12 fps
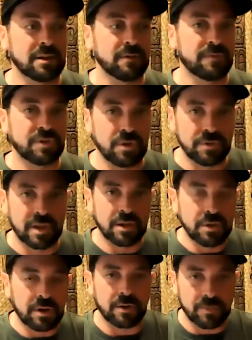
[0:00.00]
you've shown that
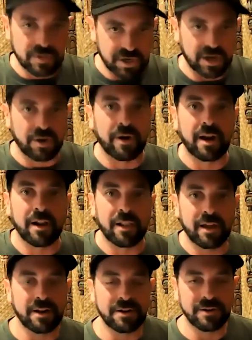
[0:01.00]
you can generate a
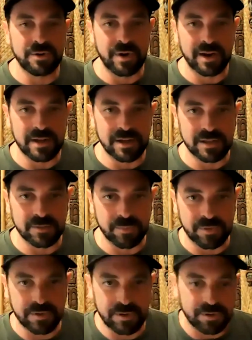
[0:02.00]
lot of new ideas with
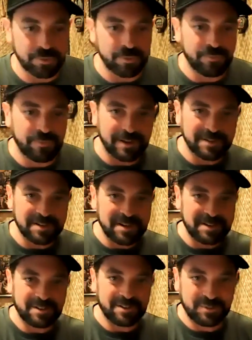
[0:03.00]
your little fancy
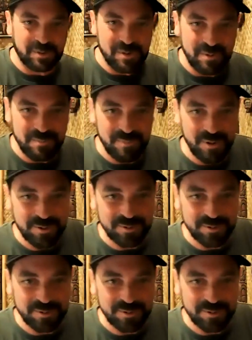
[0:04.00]
Storyboard Pro